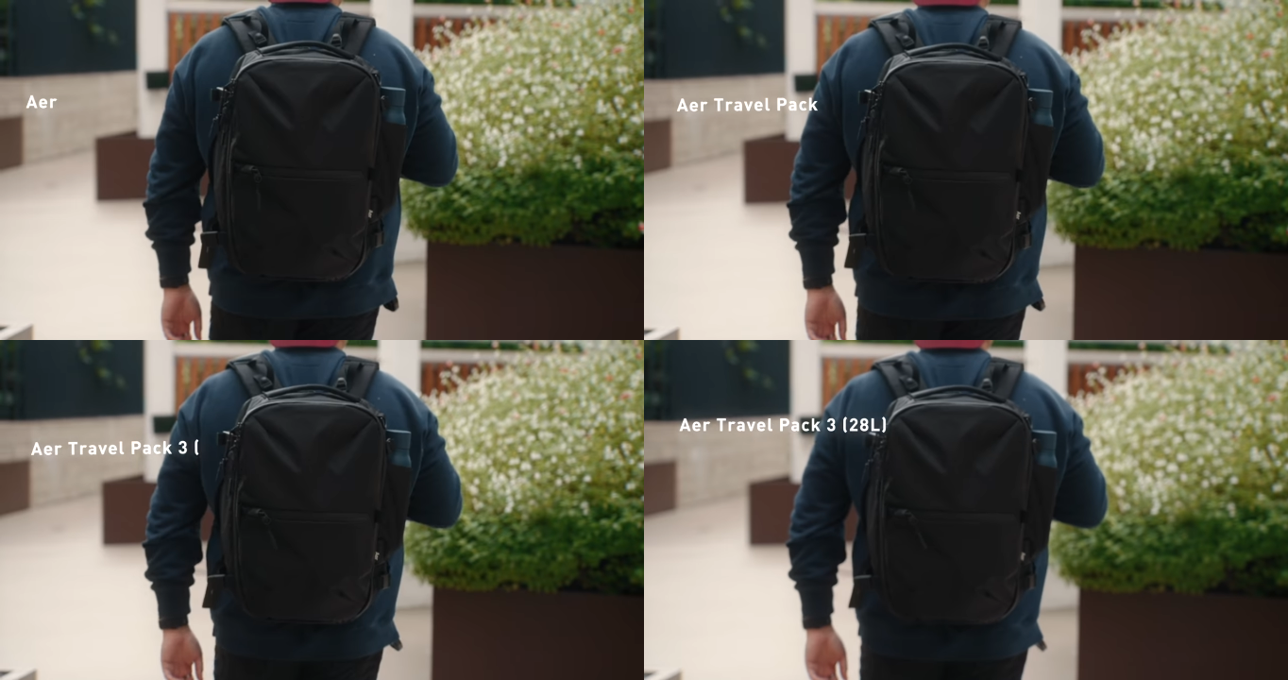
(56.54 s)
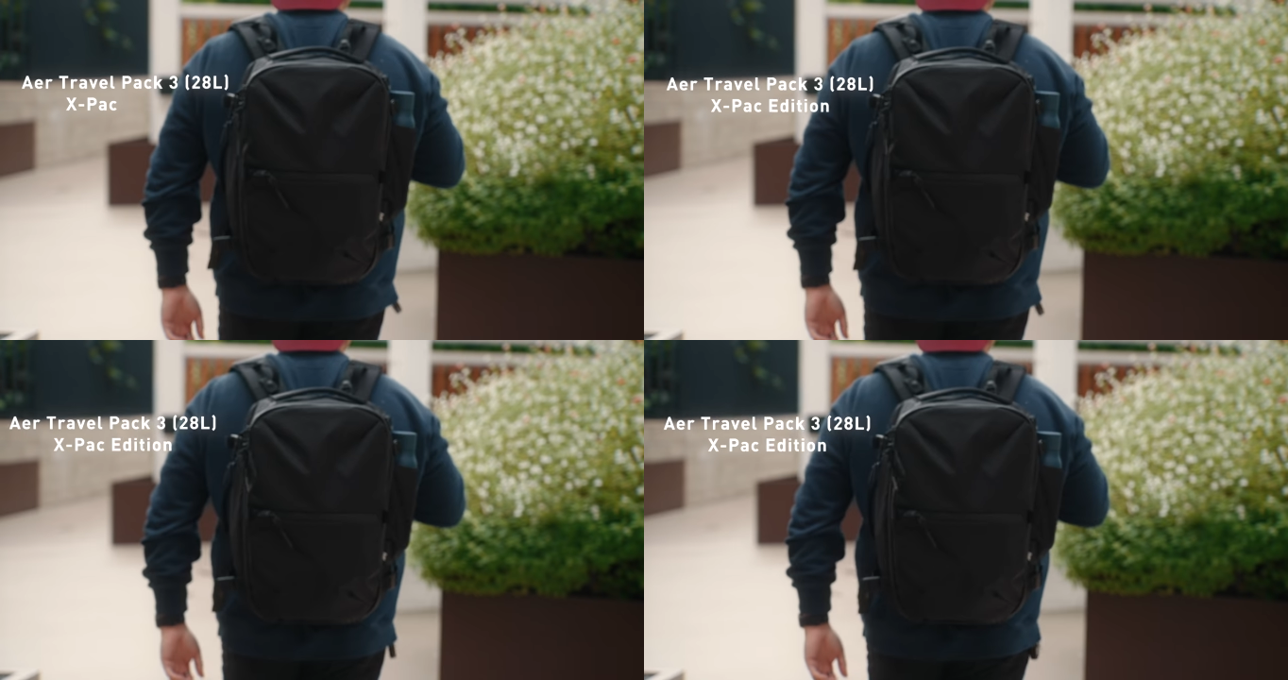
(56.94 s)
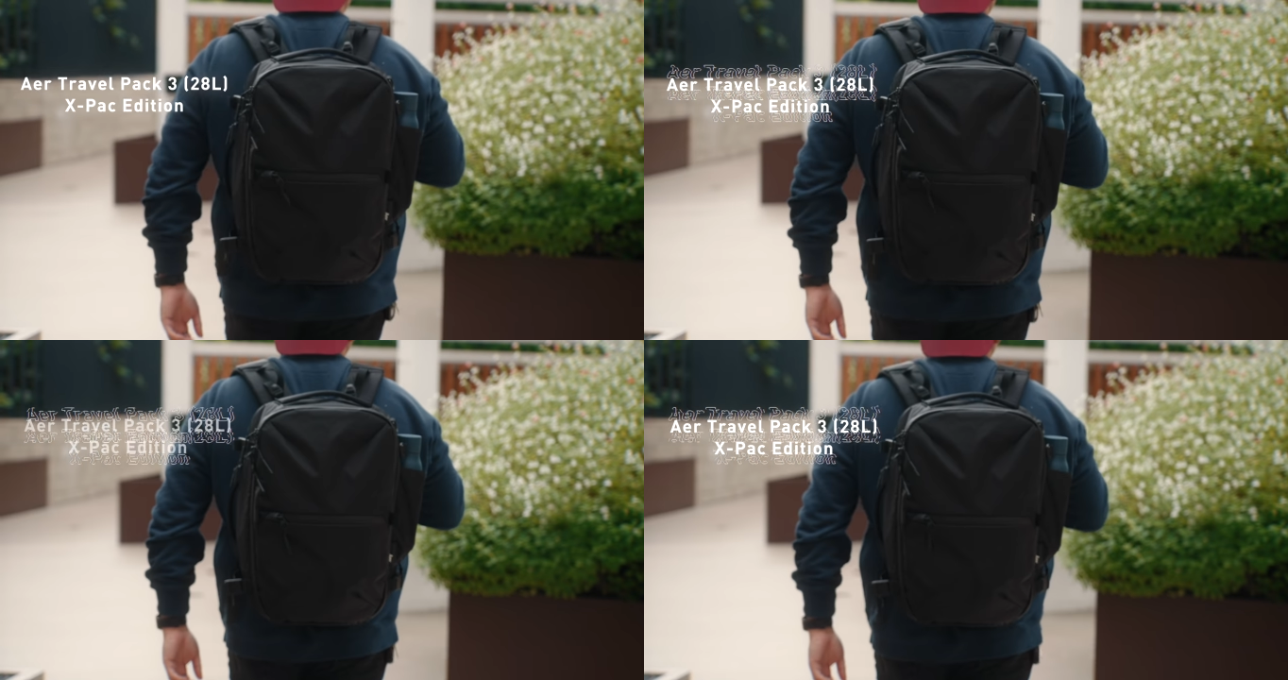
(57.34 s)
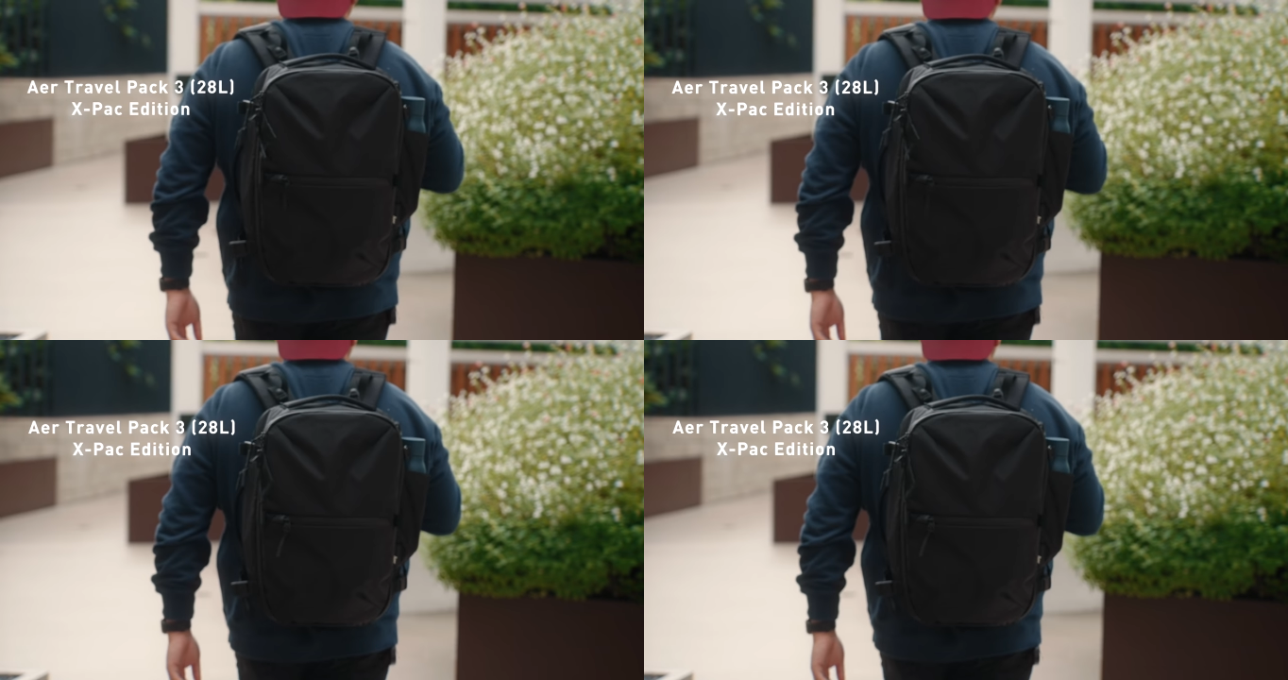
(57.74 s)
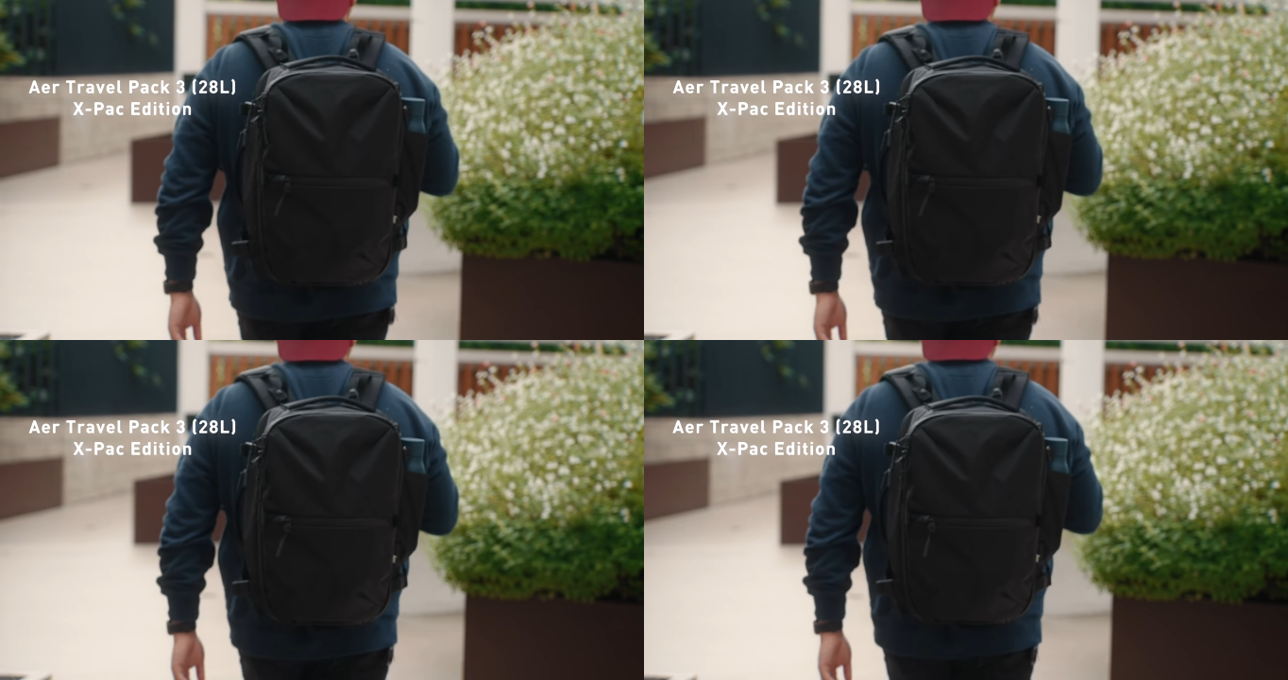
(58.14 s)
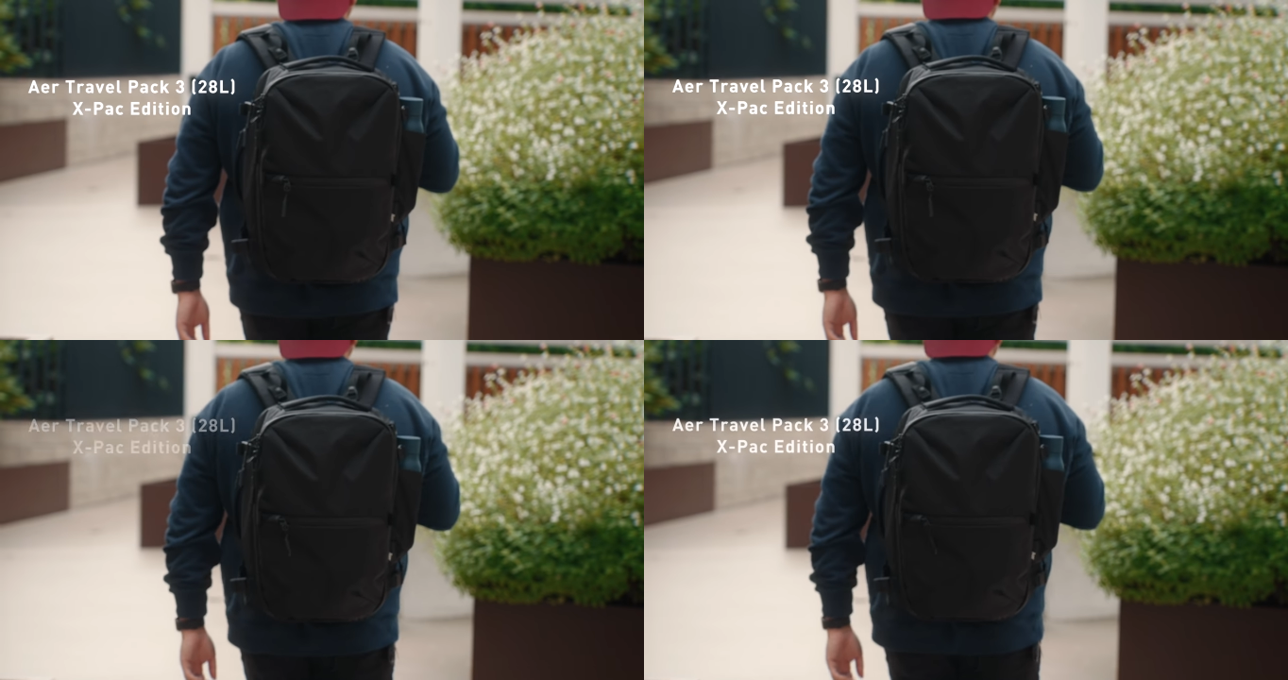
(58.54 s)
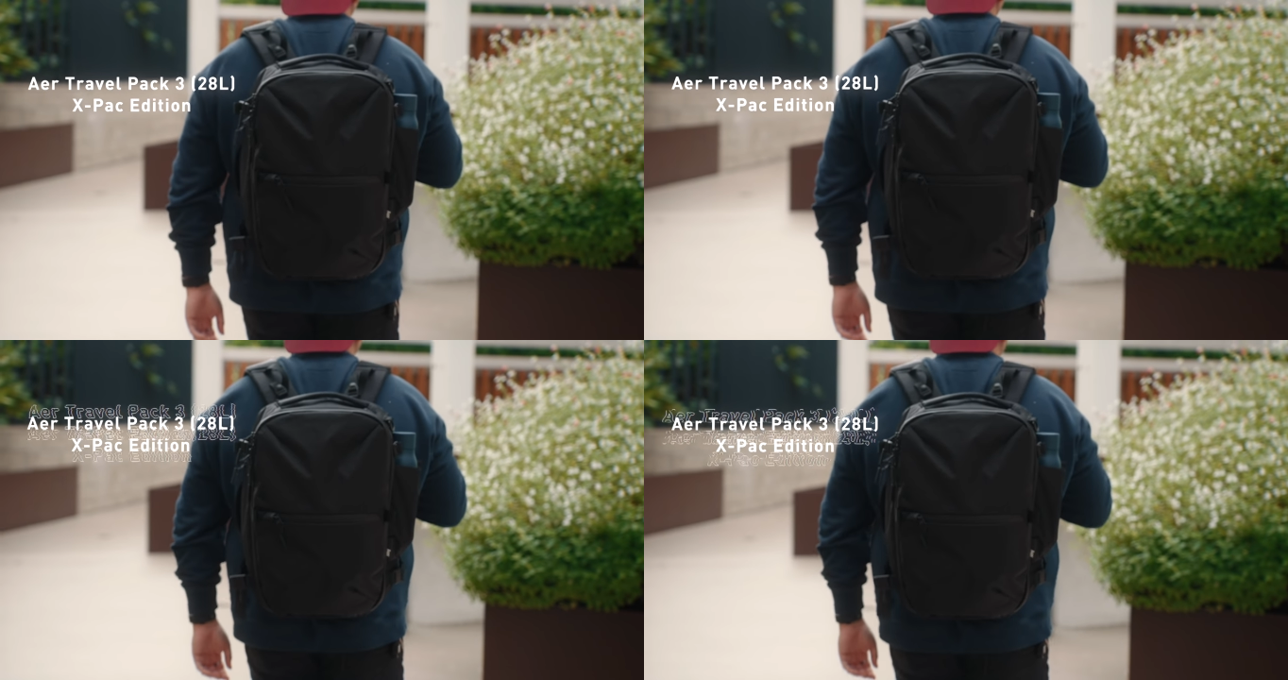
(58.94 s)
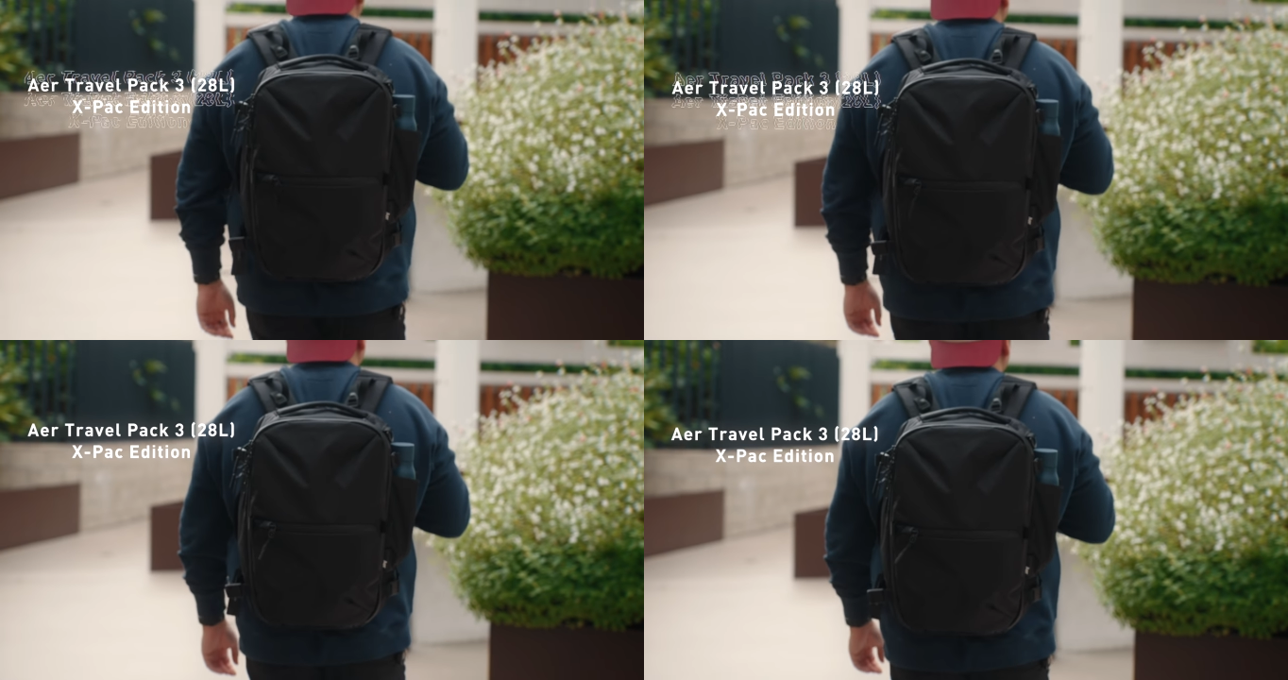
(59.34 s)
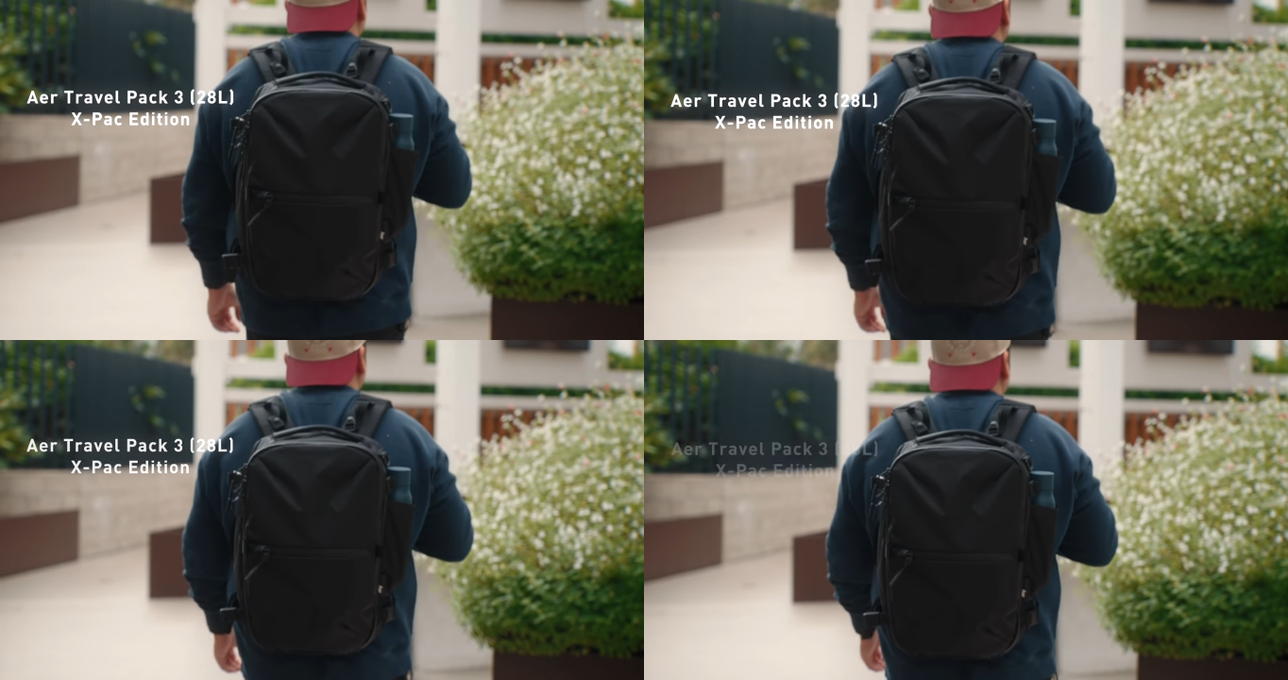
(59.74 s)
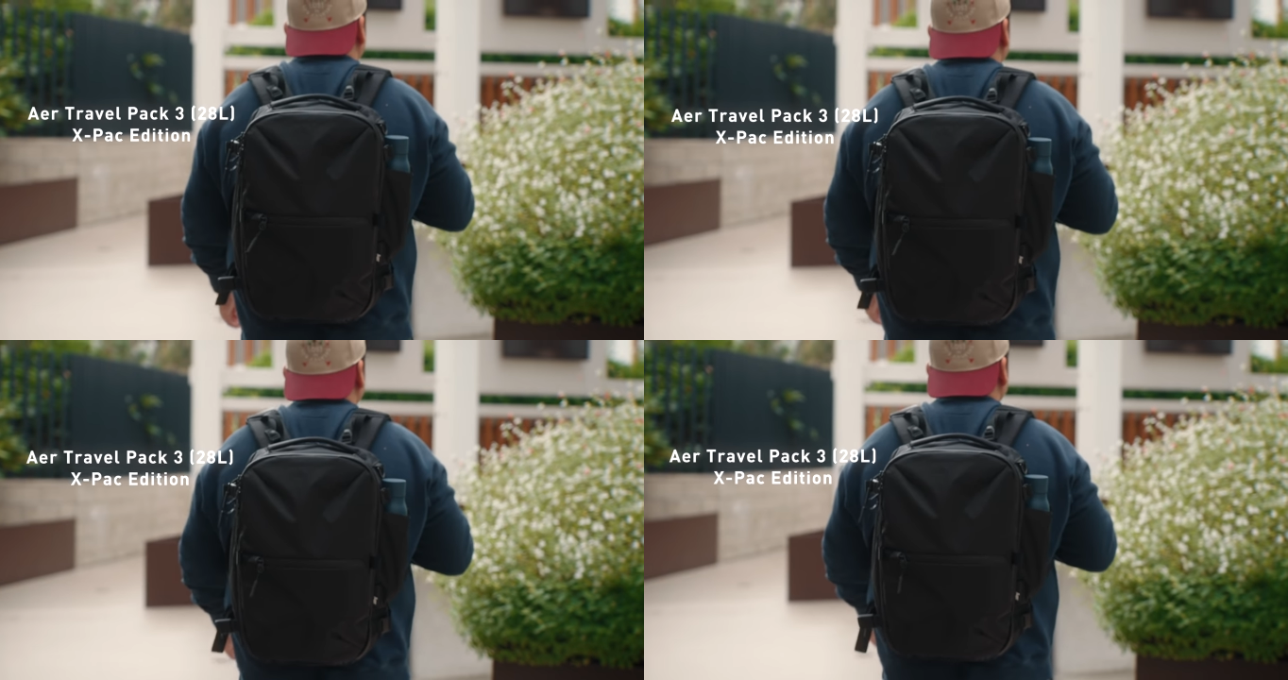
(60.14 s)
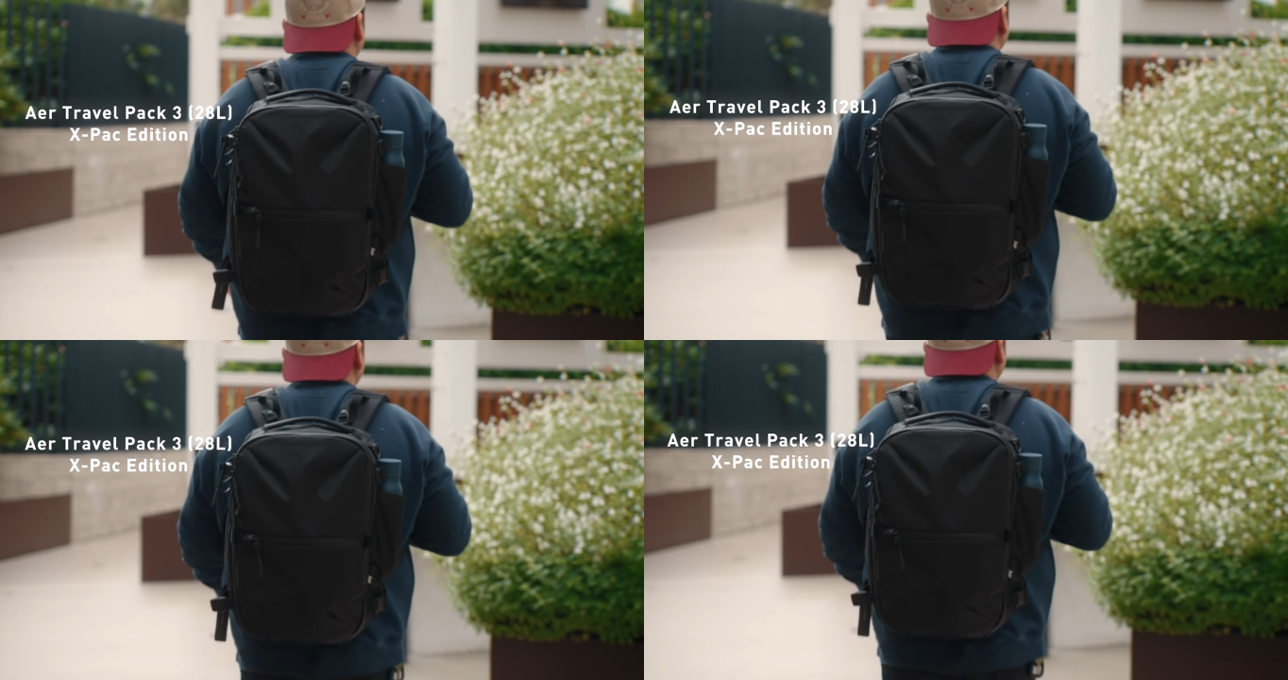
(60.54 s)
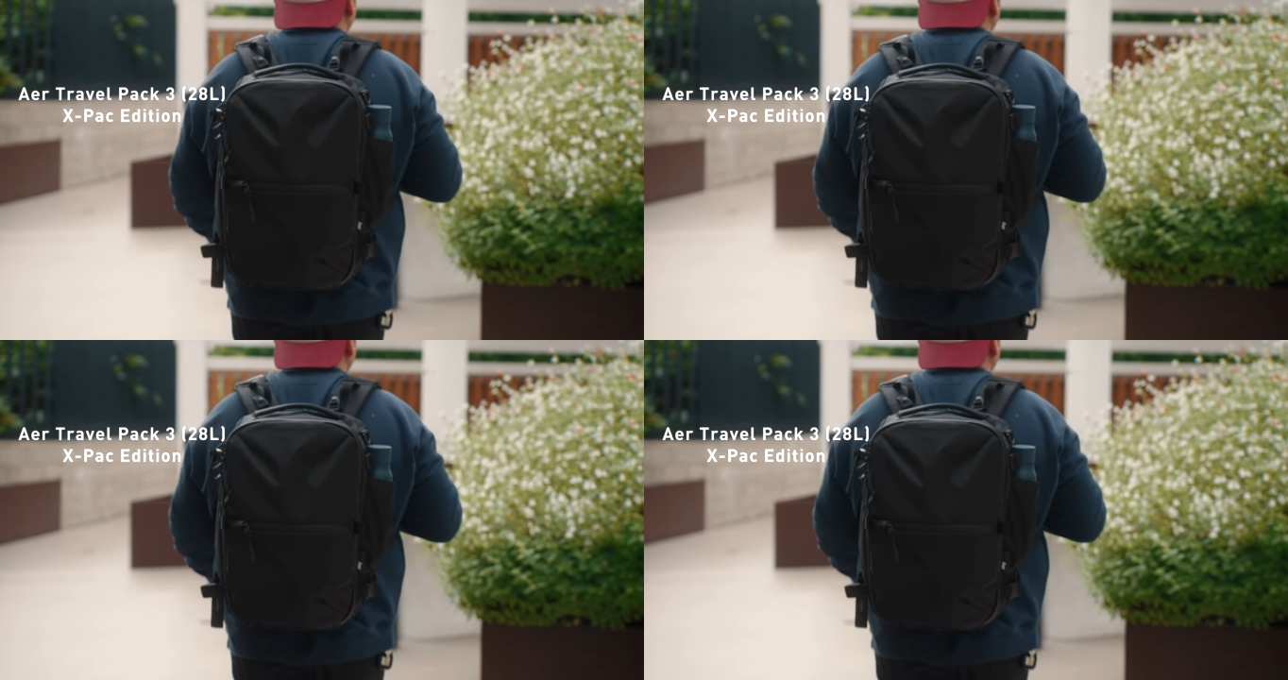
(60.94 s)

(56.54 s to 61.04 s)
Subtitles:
[unreadable: no face in view]